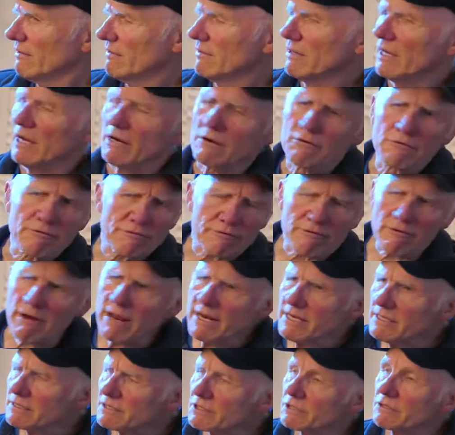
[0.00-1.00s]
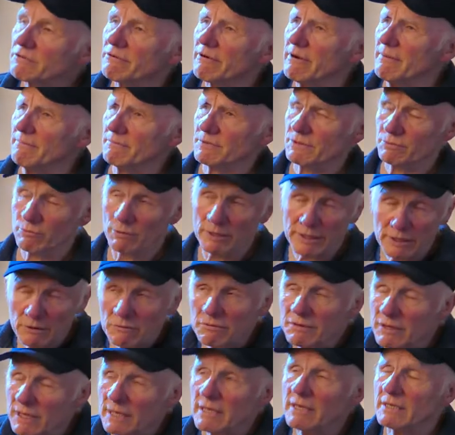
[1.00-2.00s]
a great script, well, you
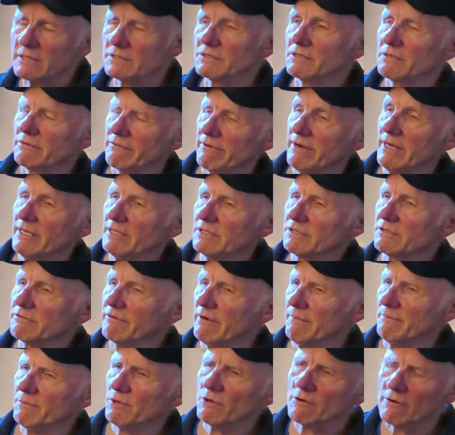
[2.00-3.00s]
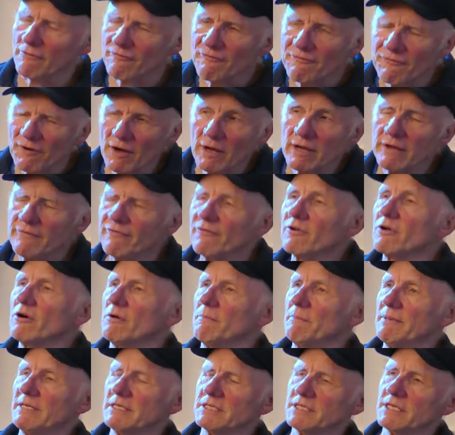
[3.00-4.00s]
think it's a great script, you've got 5
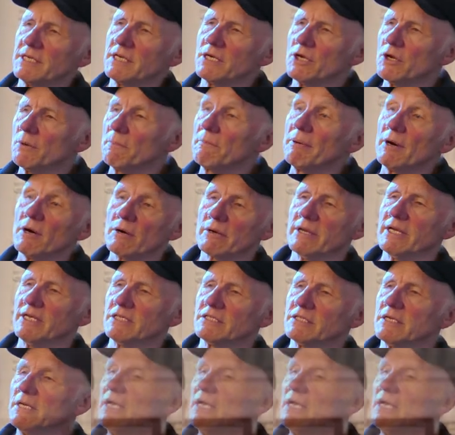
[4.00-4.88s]
copies in your pocket